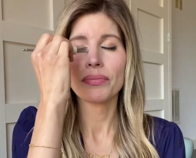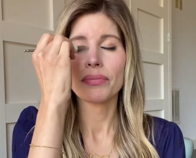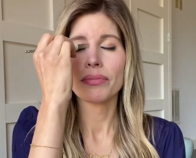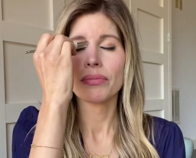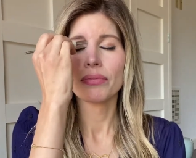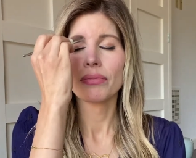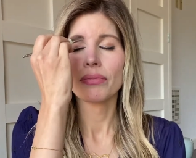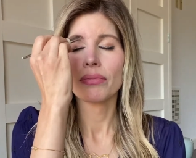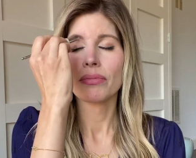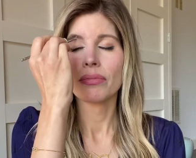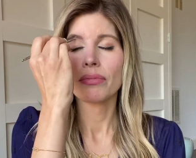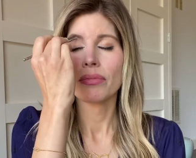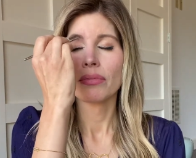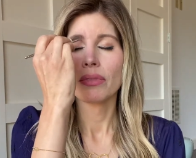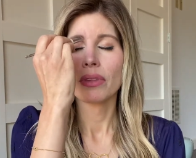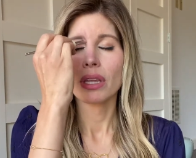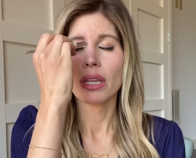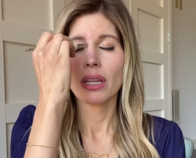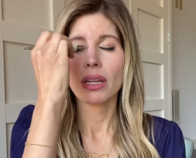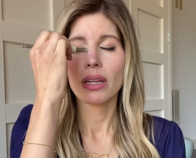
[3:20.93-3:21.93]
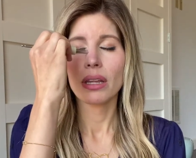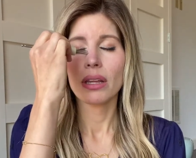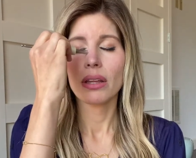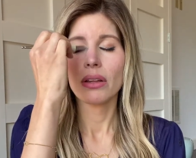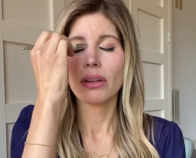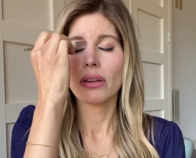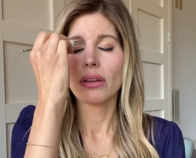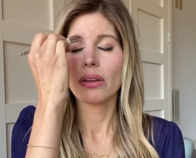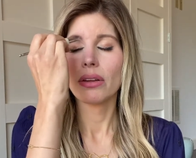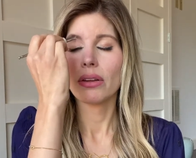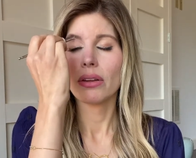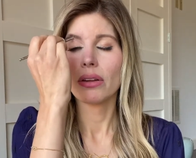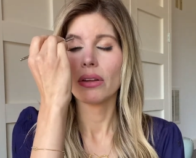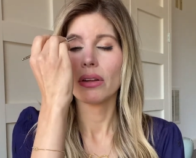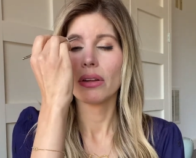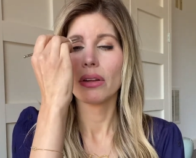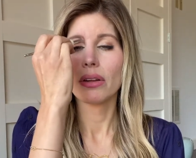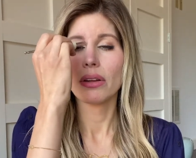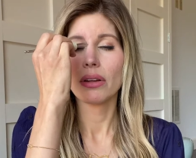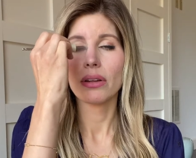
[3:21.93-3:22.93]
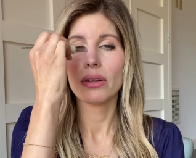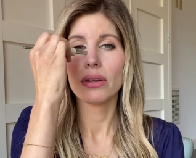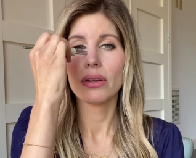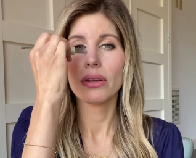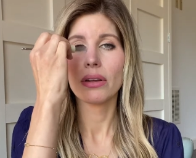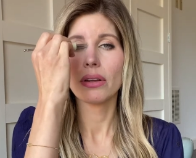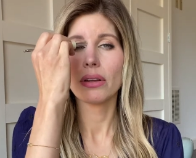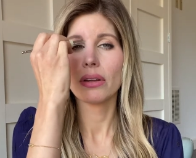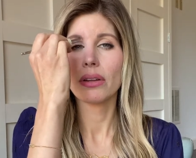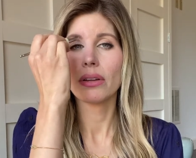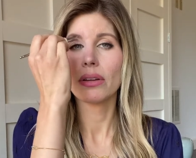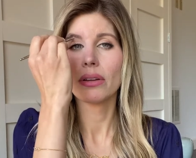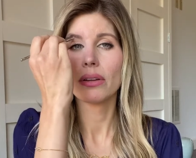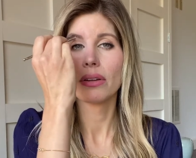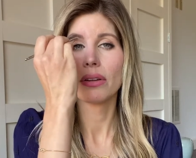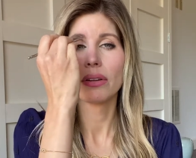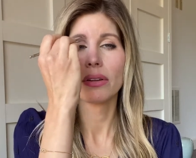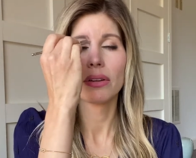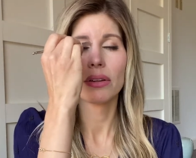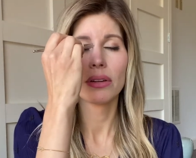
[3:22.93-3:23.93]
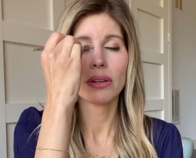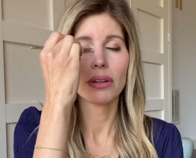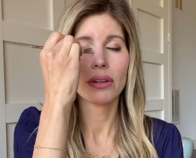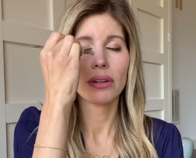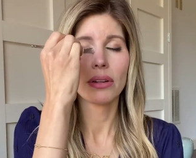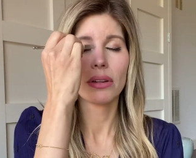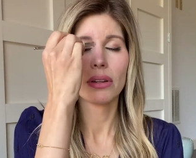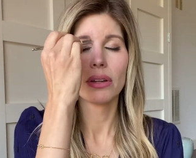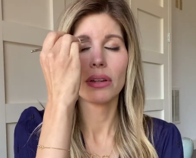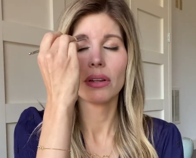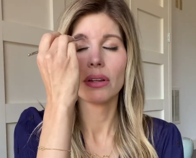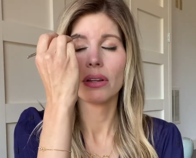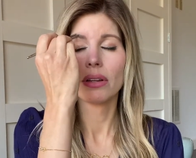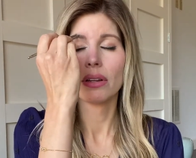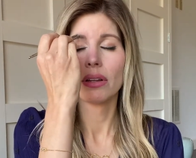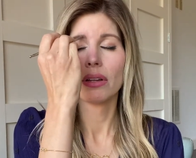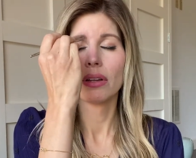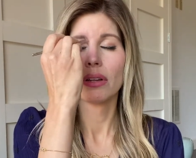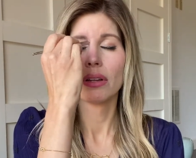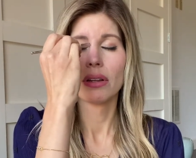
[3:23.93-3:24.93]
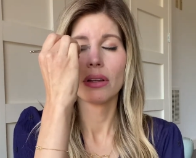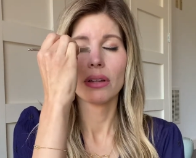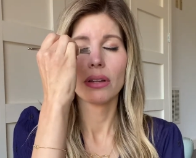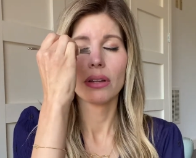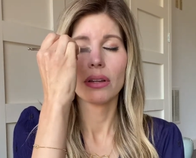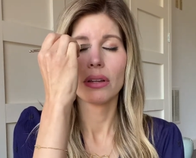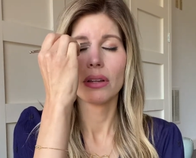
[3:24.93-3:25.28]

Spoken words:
(silence)